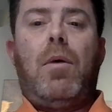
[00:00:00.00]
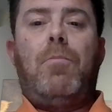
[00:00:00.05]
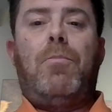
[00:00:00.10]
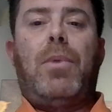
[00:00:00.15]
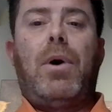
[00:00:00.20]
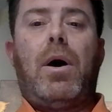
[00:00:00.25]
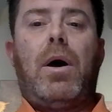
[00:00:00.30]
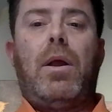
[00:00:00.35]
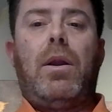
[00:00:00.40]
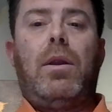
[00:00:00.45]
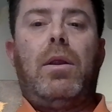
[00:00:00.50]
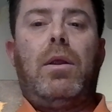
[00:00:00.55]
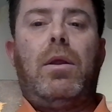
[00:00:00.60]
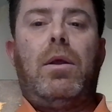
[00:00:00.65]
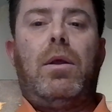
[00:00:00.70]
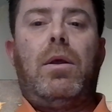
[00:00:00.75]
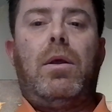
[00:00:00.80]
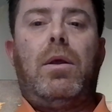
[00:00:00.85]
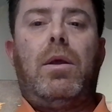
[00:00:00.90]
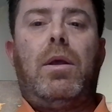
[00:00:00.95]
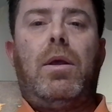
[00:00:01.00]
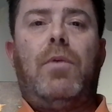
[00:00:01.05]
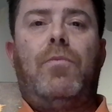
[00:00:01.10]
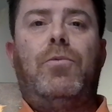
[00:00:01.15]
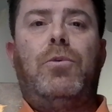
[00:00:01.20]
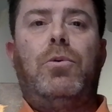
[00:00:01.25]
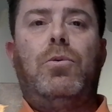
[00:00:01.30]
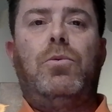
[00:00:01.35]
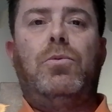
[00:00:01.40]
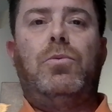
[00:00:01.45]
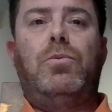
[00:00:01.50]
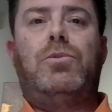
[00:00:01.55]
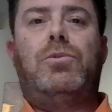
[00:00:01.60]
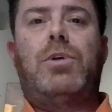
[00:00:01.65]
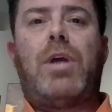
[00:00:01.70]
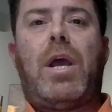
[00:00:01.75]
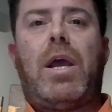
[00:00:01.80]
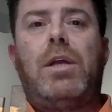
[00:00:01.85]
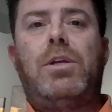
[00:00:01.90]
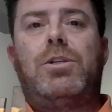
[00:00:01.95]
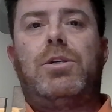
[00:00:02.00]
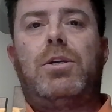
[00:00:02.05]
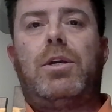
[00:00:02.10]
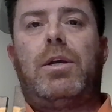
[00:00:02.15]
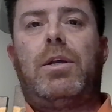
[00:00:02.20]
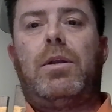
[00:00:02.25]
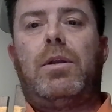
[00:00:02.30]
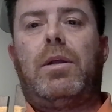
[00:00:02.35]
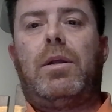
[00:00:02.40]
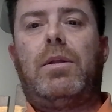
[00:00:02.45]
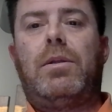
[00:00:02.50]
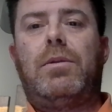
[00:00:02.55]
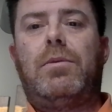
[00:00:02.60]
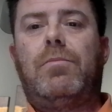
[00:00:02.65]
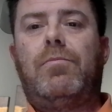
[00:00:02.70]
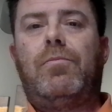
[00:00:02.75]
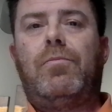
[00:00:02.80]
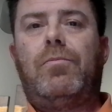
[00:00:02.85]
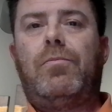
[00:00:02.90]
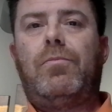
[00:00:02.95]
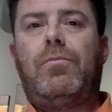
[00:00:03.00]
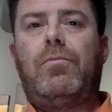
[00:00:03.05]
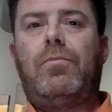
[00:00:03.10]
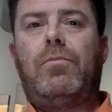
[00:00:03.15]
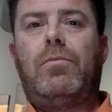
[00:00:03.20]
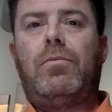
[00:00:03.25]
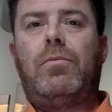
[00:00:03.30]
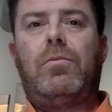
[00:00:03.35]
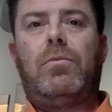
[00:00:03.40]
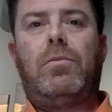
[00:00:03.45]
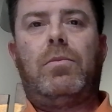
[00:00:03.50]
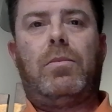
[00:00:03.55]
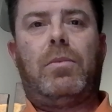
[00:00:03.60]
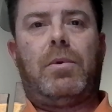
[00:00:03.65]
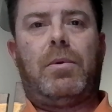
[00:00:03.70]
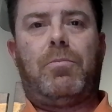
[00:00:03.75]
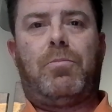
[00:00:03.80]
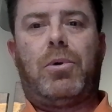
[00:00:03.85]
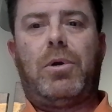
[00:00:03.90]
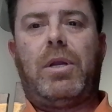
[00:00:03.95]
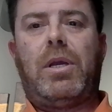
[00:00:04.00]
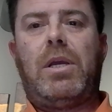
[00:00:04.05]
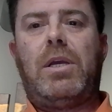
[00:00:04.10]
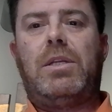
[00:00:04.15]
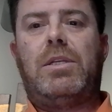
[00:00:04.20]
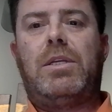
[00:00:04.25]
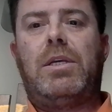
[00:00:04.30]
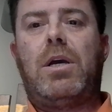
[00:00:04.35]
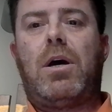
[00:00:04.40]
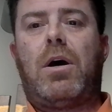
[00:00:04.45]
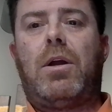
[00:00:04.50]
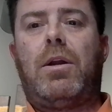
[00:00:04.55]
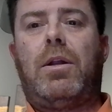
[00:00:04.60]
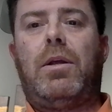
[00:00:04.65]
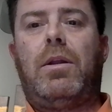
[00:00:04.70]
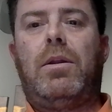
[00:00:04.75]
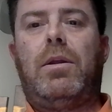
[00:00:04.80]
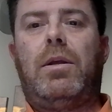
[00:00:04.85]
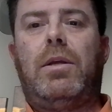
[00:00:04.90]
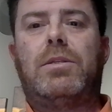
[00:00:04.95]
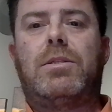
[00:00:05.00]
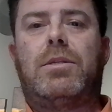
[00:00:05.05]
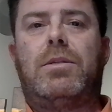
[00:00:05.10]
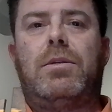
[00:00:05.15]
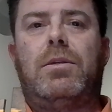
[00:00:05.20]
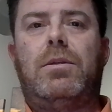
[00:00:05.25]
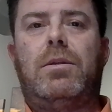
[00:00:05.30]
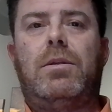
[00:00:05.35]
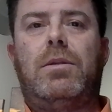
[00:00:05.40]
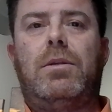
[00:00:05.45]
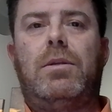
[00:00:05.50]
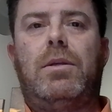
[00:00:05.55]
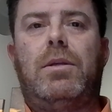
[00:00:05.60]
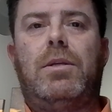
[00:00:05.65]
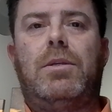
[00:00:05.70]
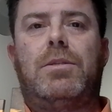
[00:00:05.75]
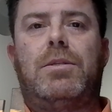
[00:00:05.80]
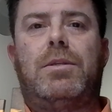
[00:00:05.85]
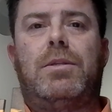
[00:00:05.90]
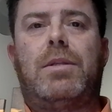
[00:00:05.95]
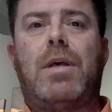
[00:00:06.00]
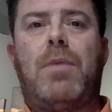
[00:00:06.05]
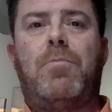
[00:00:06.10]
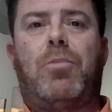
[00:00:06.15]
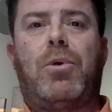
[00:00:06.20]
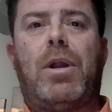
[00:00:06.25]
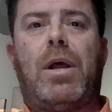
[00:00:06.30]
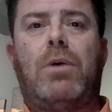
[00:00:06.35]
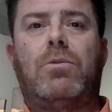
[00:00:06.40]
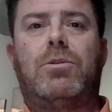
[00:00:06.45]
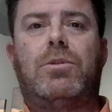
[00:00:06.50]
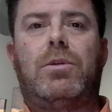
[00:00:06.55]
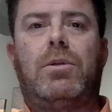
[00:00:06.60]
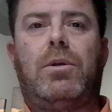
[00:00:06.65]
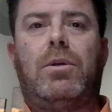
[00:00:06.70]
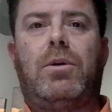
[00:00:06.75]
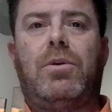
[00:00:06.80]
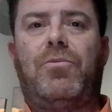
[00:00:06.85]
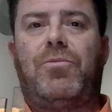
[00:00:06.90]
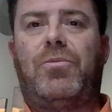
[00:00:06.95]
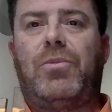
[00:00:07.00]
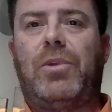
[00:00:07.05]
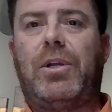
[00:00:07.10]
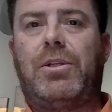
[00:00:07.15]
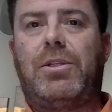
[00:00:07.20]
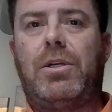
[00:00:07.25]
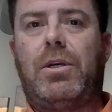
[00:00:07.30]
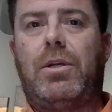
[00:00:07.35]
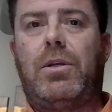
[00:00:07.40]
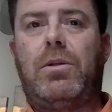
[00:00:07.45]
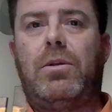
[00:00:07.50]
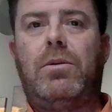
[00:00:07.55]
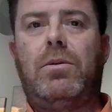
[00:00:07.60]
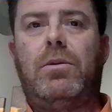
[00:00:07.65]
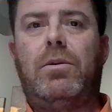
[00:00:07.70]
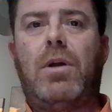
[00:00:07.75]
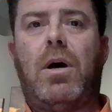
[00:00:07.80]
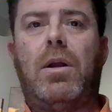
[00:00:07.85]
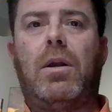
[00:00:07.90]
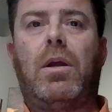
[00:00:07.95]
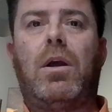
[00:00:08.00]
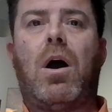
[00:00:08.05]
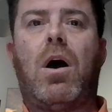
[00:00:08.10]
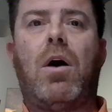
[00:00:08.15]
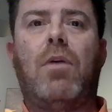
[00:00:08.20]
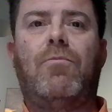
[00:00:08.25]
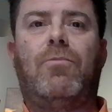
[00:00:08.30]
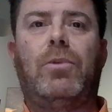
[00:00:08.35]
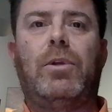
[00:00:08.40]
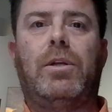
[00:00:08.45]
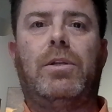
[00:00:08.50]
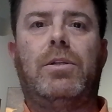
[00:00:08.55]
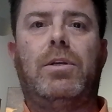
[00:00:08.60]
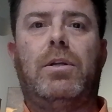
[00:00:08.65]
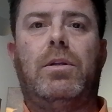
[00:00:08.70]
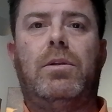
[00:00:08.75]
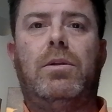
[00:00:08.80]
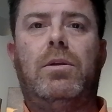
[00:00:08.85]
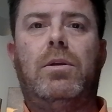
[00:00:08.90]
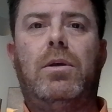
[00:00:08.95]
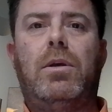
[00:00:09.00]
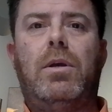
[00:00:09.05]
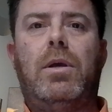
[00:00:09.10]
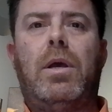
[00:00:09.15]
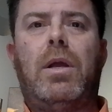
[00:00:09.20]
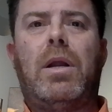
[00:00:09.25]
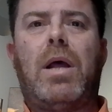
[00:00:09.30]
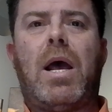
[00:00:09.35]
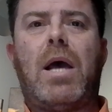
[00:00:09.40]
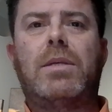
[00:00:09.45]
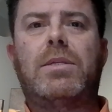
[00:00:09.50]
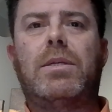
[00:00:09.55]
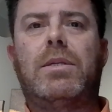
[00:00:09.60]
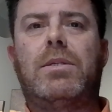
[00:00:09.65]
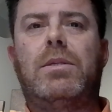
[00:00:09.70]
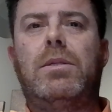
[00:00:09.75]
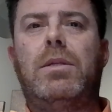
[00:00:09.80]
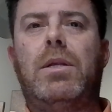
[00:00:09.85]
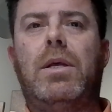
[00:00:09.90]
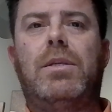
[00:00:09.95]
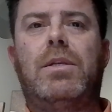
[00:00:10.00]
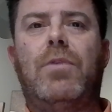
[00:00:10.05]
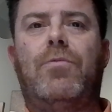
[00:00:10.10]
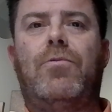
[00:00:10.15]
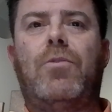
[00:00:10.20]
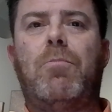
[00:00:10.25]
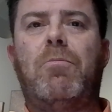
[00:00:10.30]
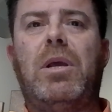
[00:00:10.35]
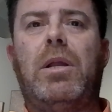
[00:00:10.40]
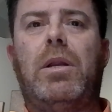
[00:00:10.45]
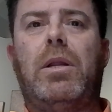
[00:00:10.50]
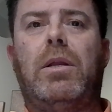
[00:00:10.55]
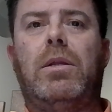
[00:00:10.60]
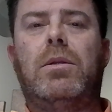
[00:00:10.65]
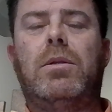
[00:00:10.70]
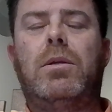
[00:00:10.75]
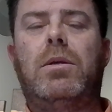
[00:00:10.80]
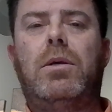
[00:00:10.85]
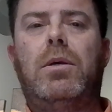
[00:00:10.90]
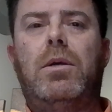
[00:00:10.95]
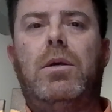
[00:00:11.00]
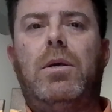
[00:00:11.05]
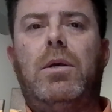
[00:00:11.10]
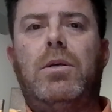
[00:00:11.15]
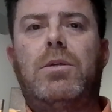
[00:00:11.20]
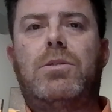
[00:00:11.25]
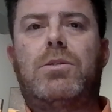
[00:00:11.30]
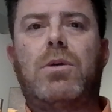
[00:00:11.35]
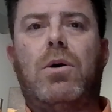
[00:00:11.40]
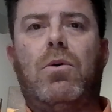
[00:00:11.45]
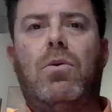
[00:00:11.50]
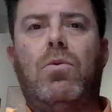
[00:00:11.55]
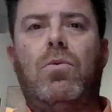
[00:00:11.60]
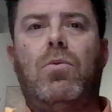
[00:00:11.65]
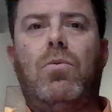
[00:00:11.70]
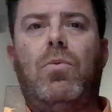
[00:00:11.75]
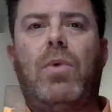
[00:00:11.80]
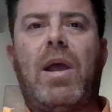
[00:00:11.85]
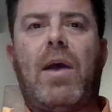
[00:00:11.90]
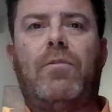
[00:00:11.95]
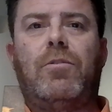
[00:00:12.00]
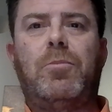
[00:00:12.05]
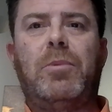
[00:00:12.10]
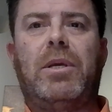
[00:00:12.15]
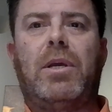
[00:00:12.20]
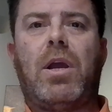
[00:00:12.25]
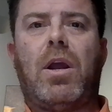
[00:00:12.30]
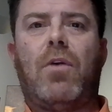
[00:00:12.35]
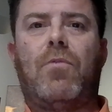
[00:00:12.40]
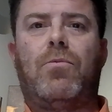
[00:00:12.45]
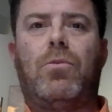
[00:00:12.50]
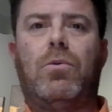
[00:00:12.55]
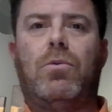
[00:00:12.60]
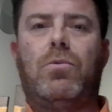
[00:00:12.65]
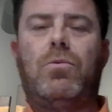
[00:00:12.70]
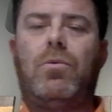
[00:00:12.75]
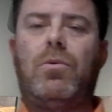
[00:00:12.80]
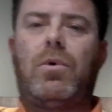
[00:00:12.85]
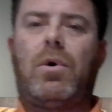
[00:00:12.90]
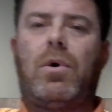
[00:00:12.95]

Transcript: But if you change it and put an ed on it, it's then pronounced conflicted, not conflicted, and it has a different meaning. So we have to be careful.